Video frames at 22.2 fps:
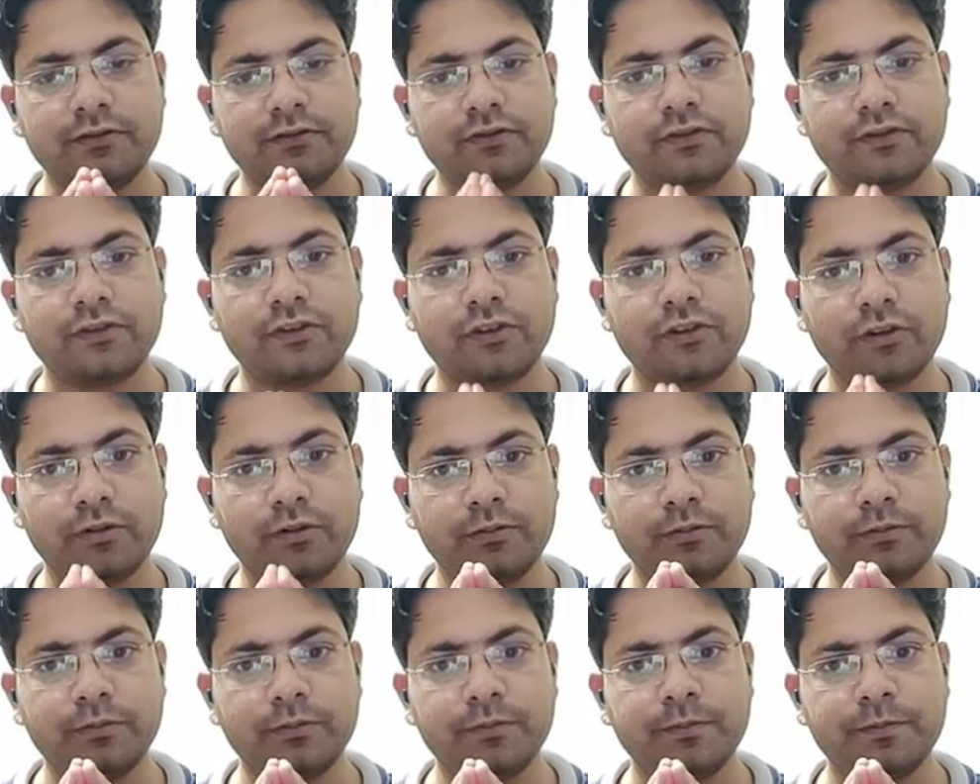
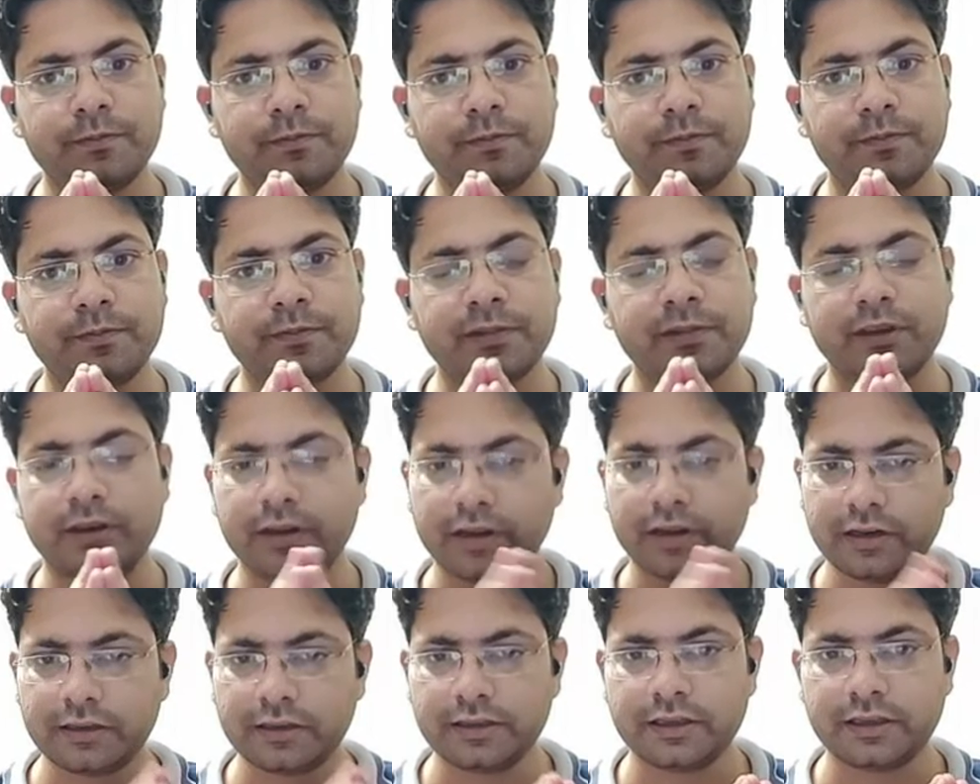from
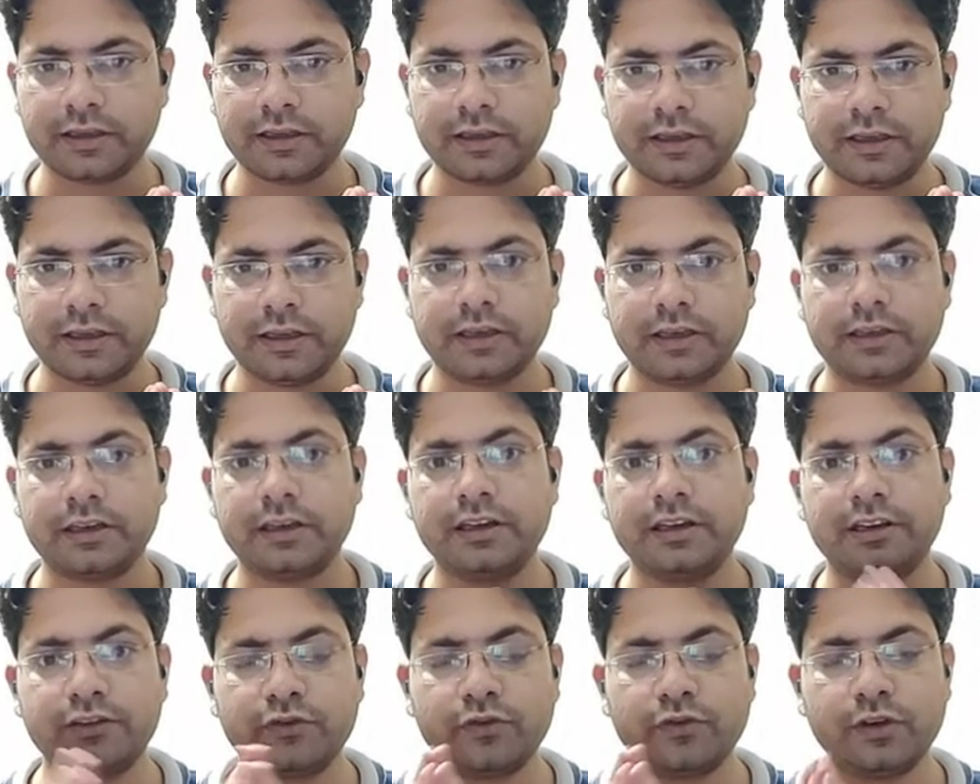nursery
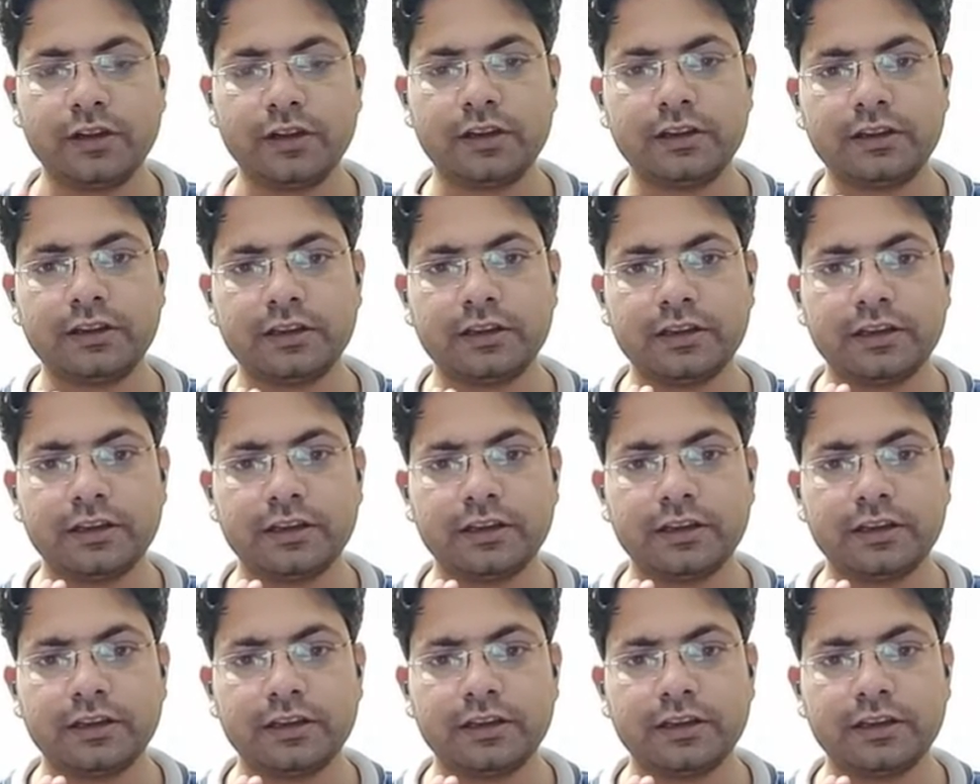till 12th,